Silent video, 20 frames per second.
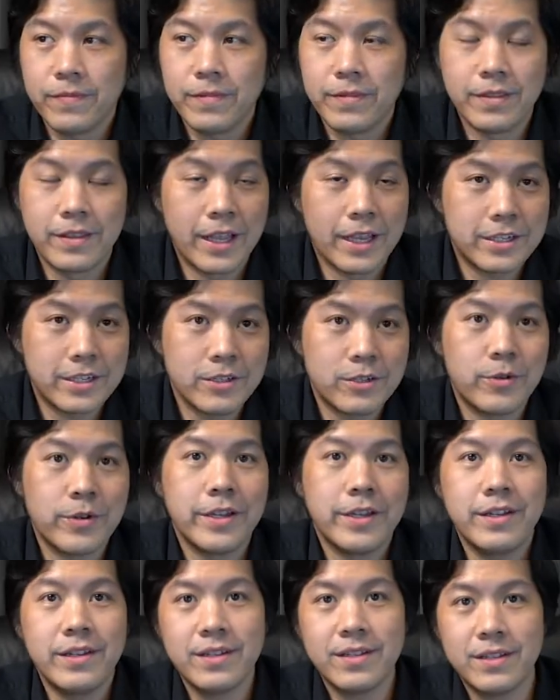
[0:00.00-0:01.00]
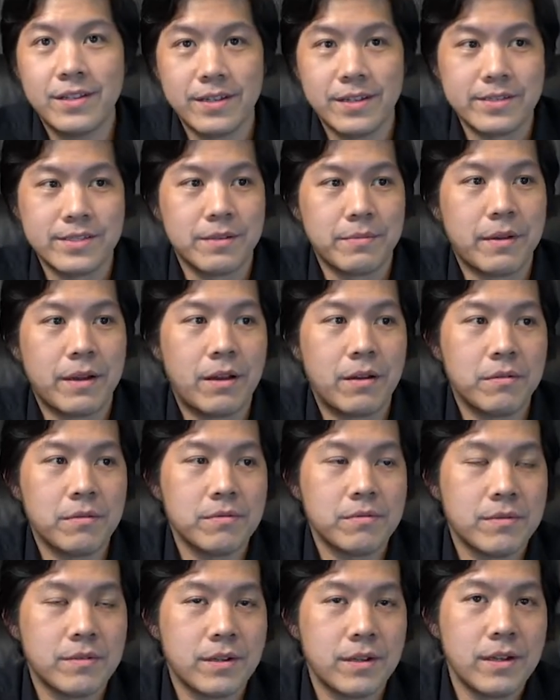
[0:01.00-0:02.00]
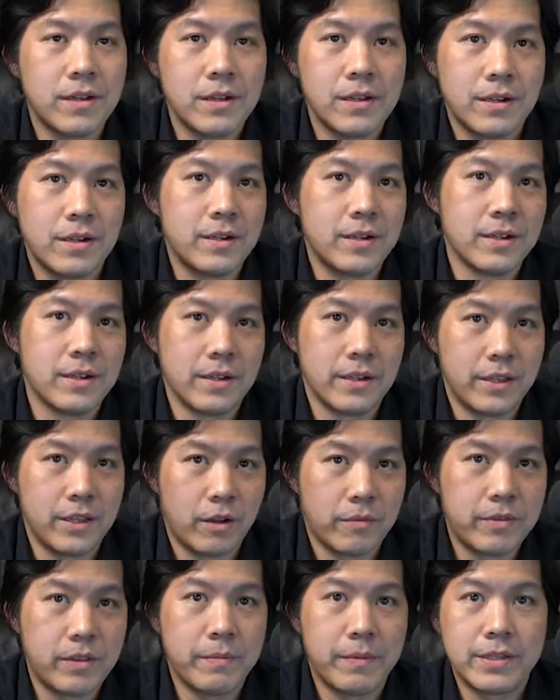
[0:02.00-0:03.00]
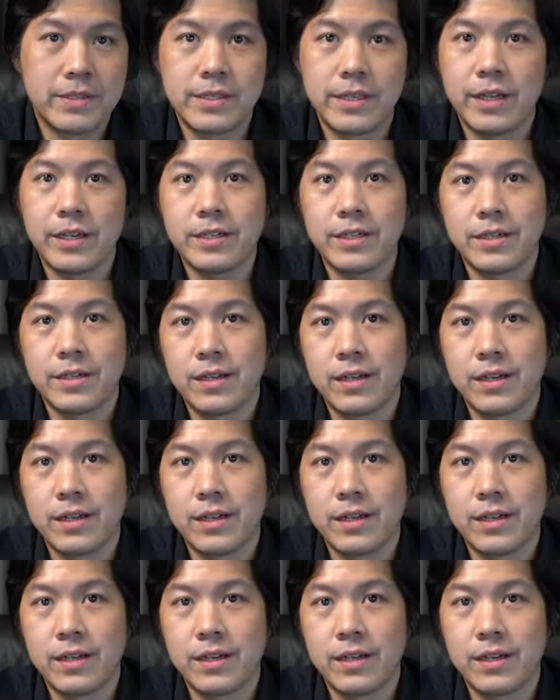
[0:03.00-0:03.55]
Lecture 3 is about the optimization,